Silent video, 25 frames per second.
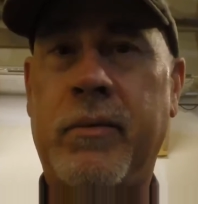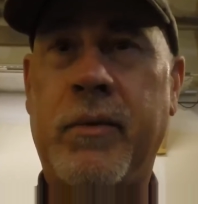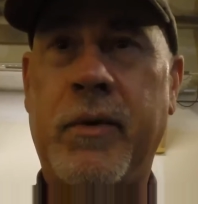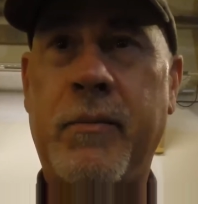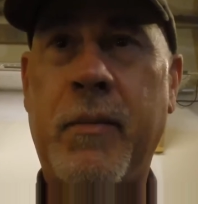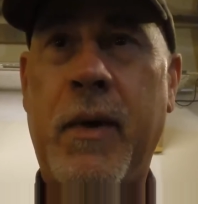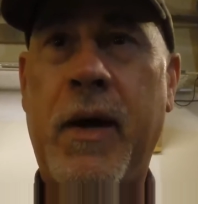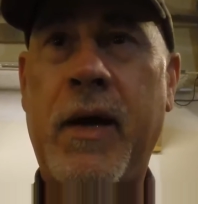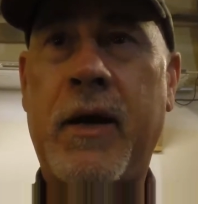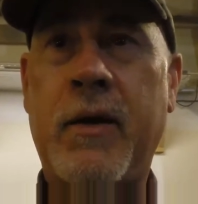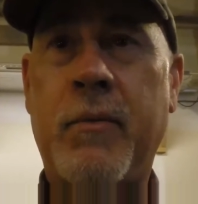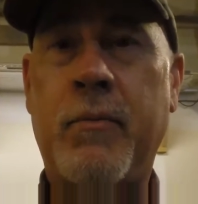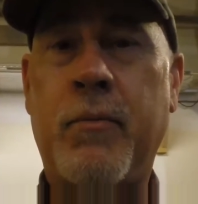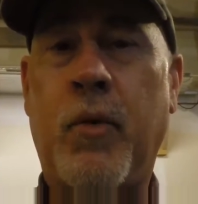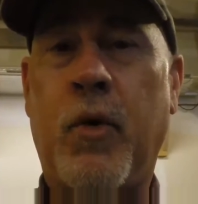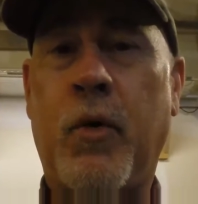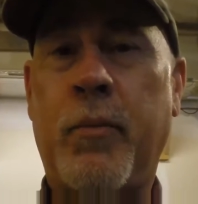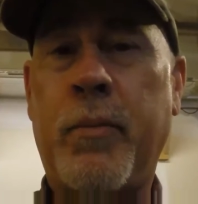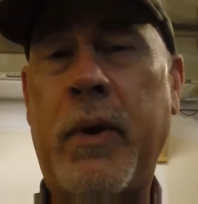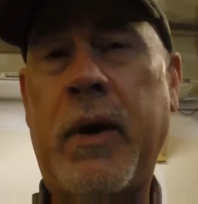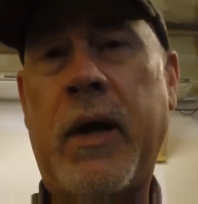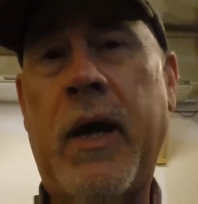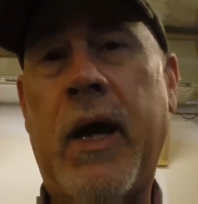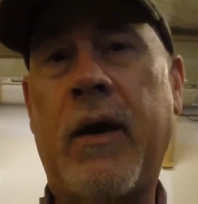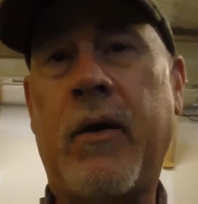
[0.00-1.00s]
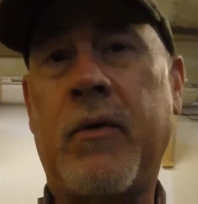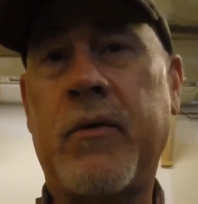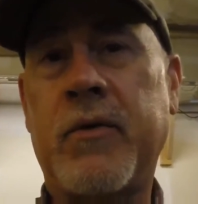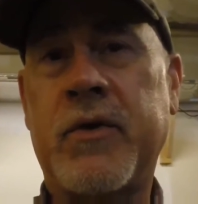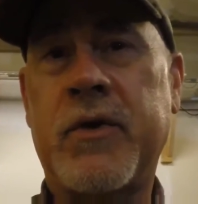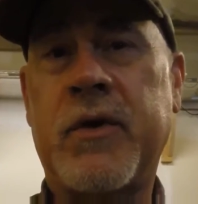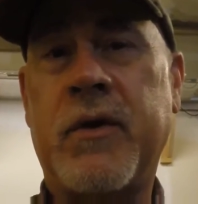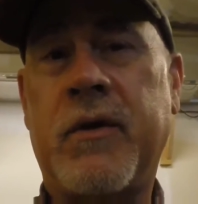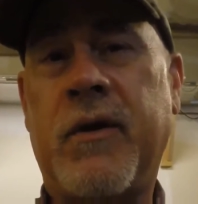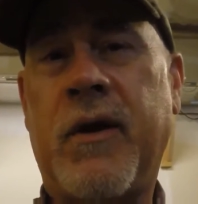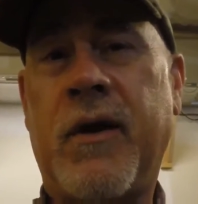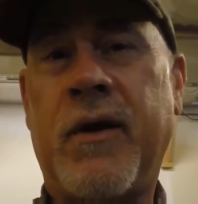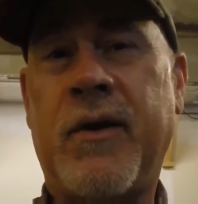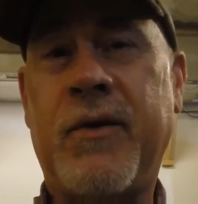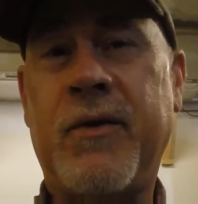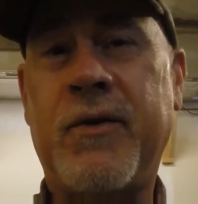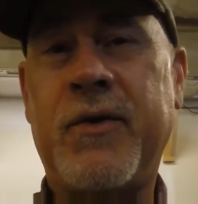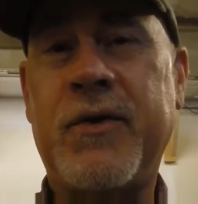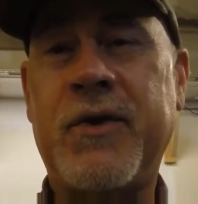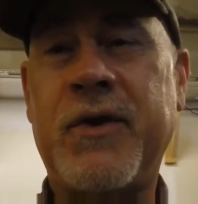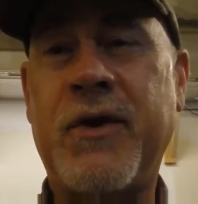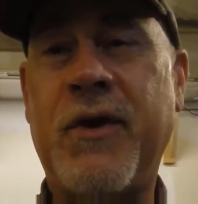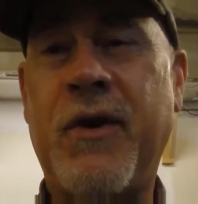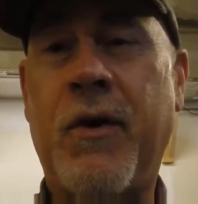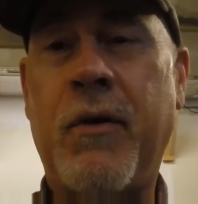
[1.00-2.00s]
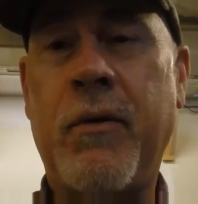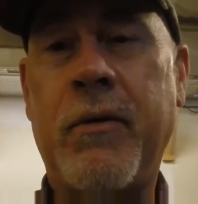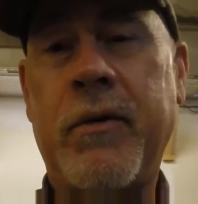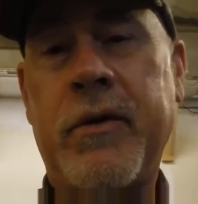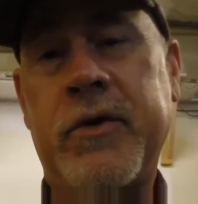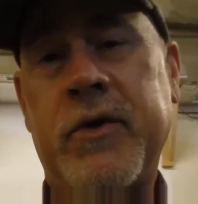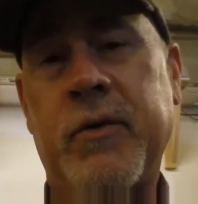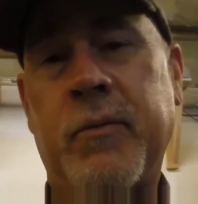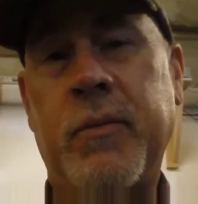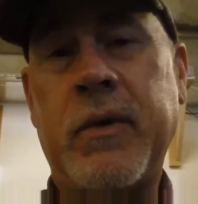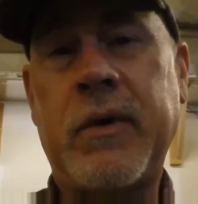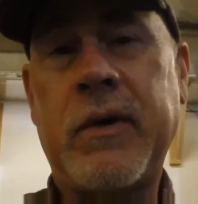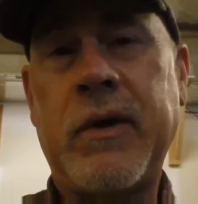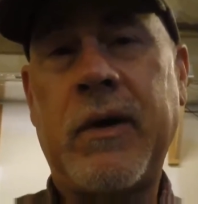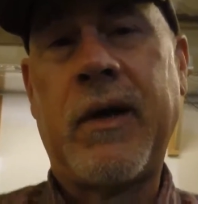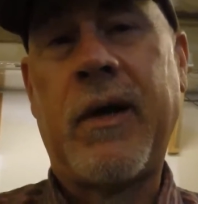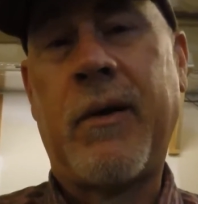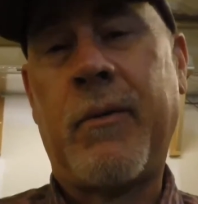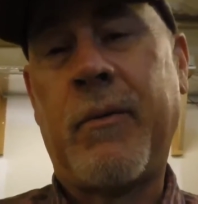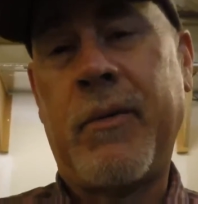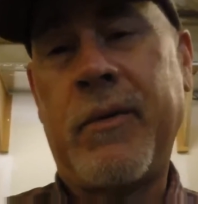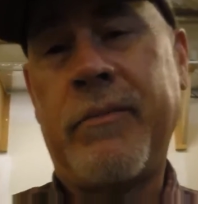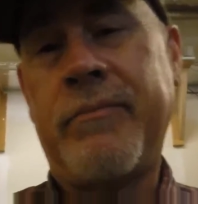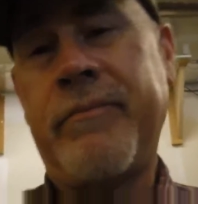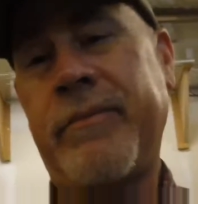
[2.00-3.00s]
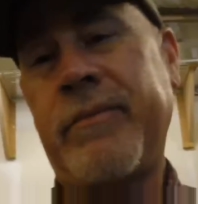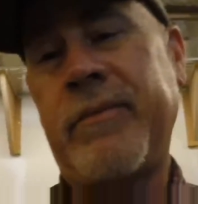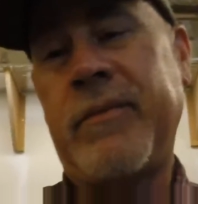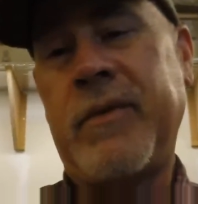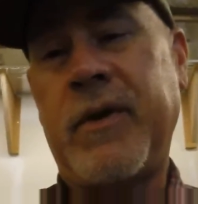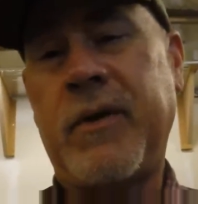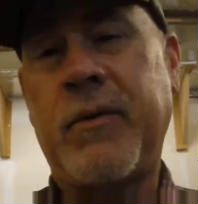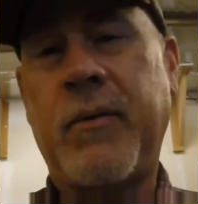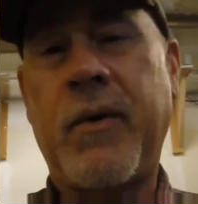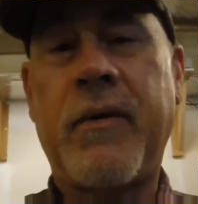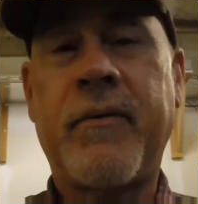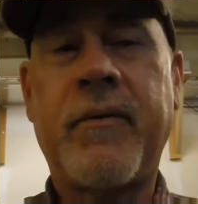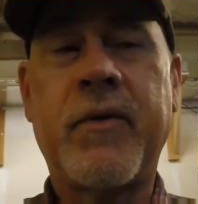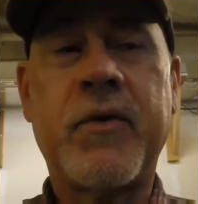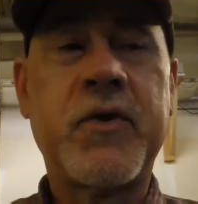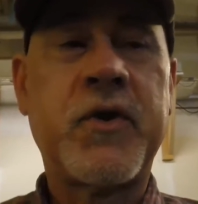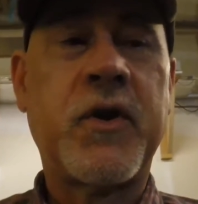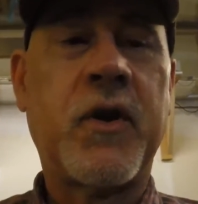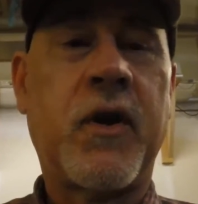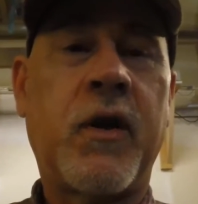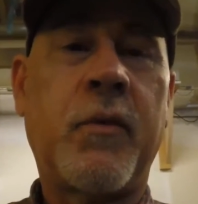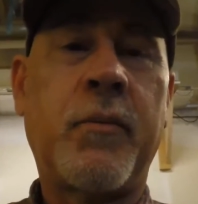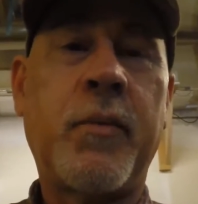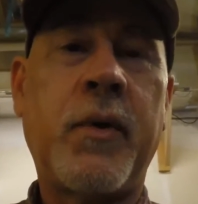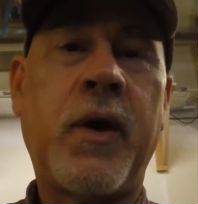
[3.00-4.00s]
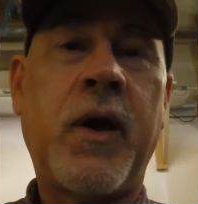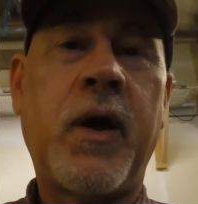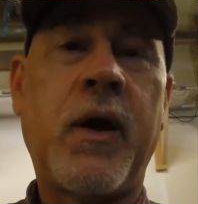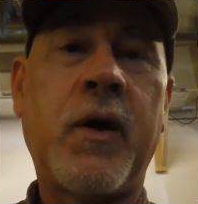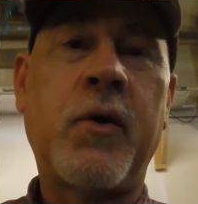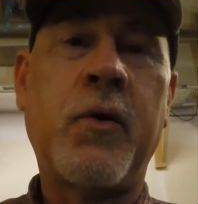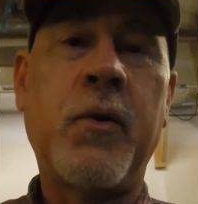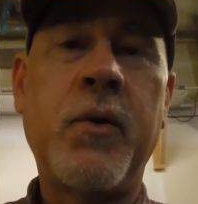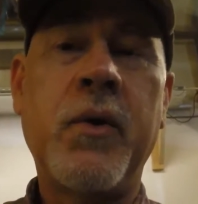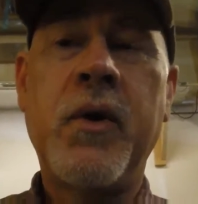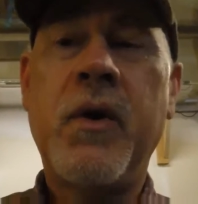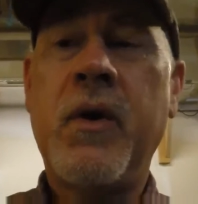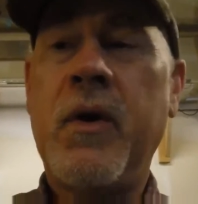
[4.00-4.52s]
make more pianos than I could sell, assuming that I would ever sell a piano.